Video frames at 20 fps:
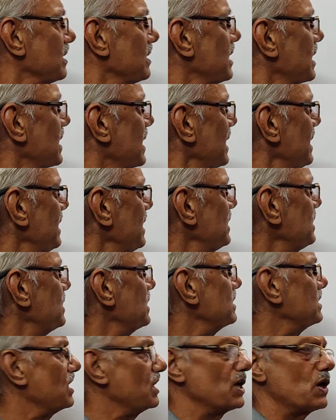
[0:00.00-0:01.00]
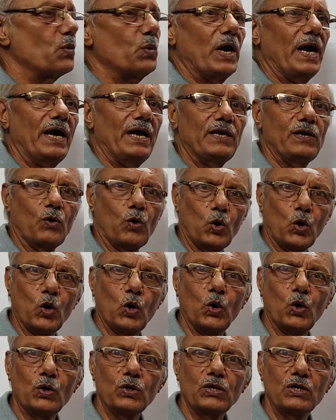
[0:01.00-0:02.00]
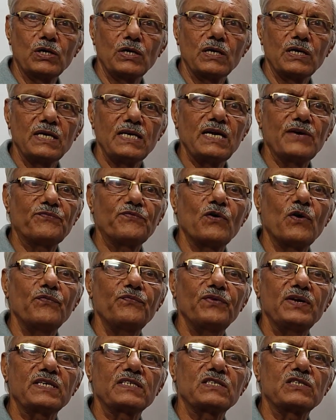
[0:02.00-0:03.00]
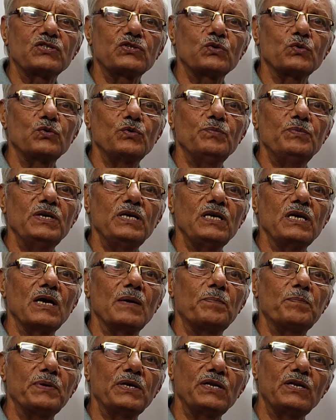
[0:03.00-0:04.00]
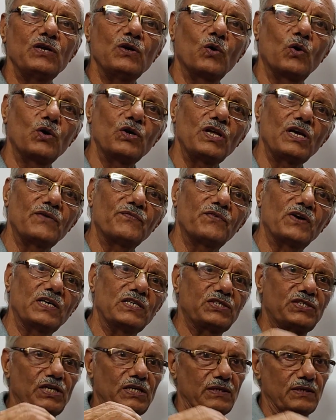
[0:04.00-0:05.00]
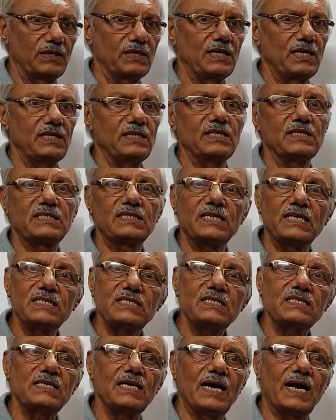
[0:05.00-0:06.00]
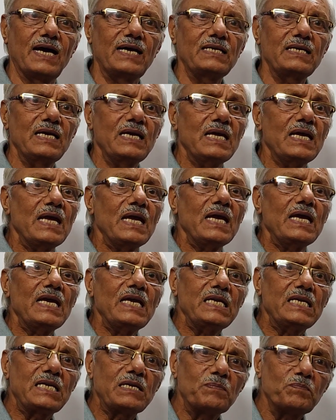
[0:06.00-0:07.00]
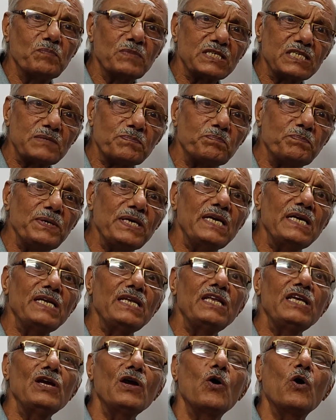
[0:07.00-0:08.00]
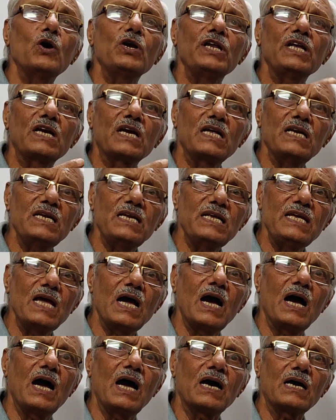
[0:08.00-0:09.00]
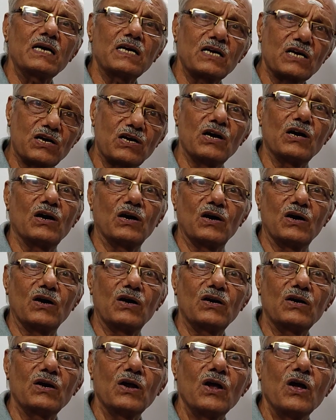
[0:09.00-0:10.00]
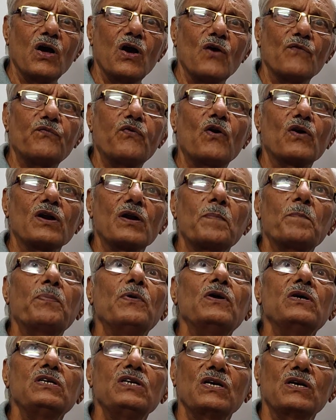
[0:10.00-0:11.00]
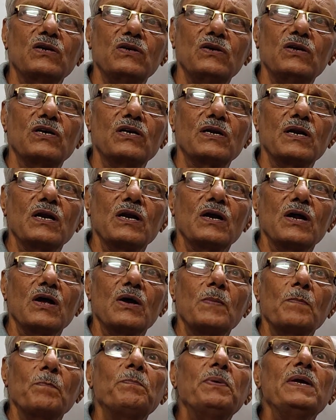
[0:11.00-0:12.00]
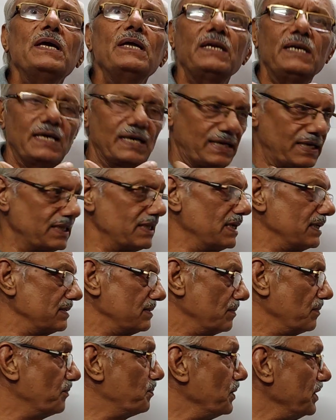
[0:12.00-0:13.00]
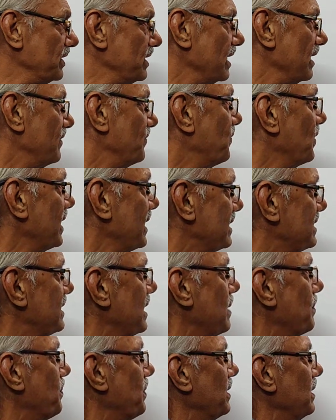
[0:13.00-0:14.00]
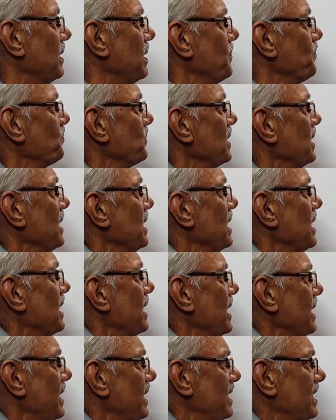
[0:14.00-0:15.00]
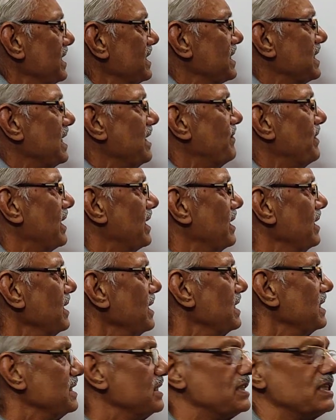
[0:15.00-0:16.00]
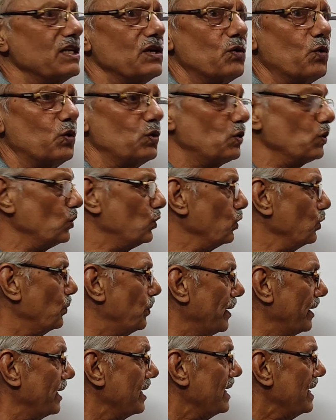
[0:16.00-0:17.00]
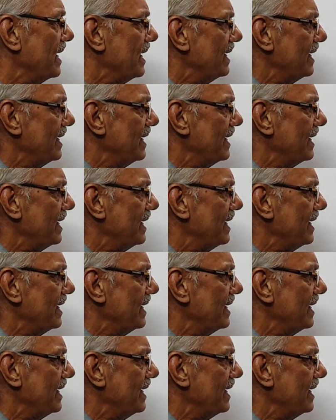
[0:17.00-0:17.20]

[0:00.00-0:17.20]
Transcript: The conditions required are f of x should be a periodic function in the sense that it must periodically occur for a particular period in the period. For example, here it is given 0 to 2 pi.